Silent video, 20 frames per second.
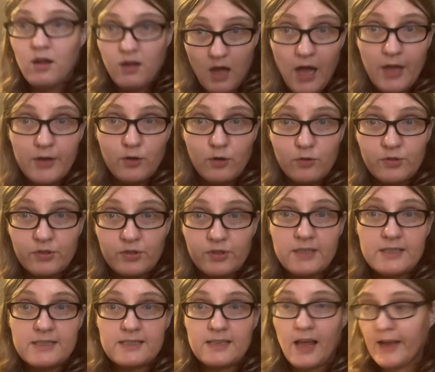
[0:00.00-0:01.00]
on
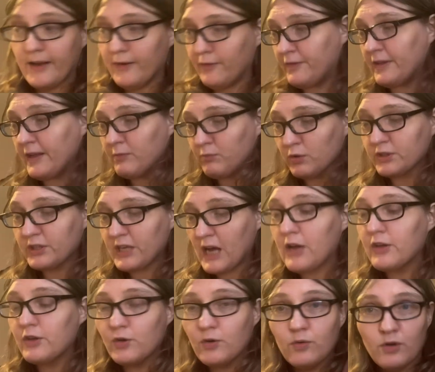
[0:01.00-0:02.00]
Holderlin's life that will tell
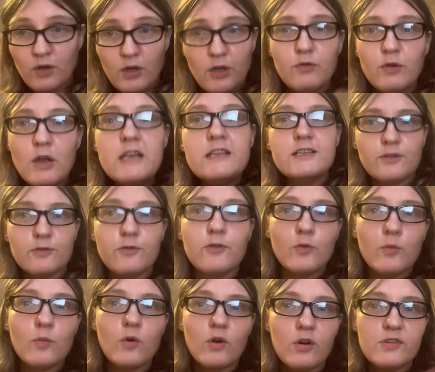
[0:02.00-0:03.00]
you in
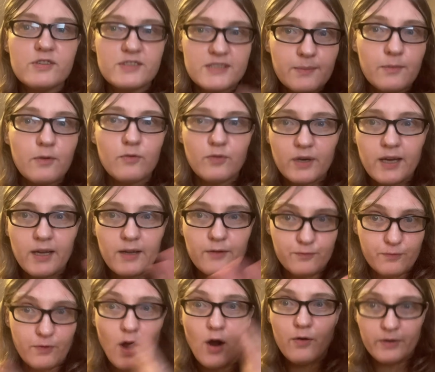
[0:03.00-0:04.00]
different words some of what I've
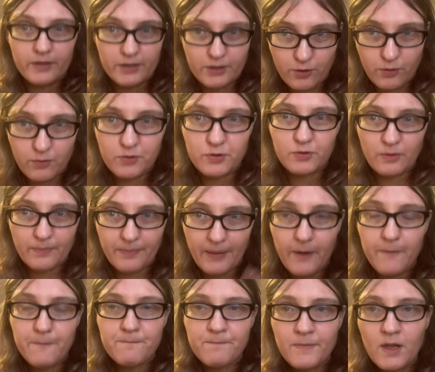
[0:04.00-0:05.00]
already told you
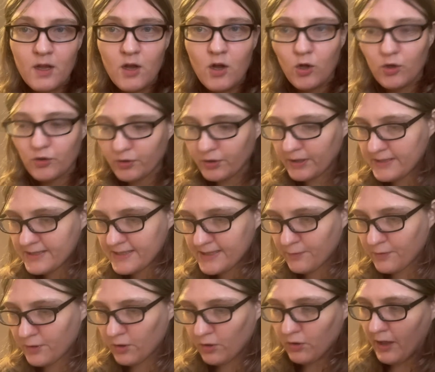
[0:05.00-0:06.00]
about Holderlin's
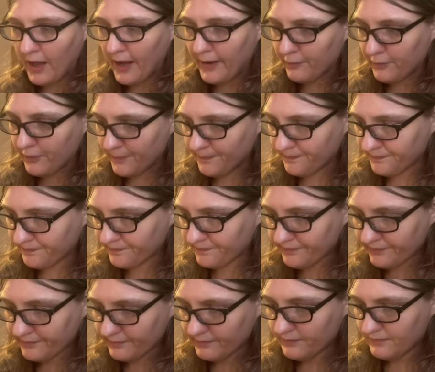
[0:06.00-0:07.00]
difficult life.
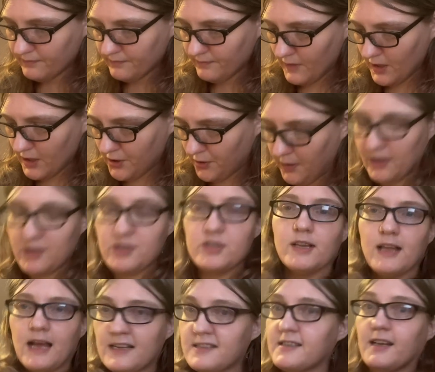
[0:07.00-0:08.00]
So here's the
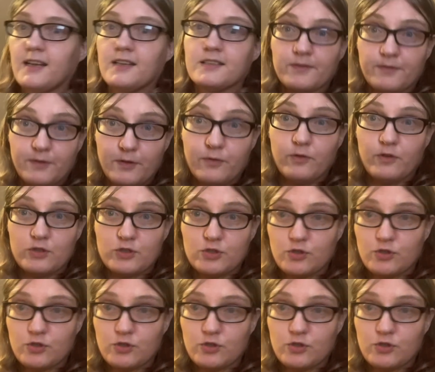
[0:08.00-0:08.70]
last stanza of the first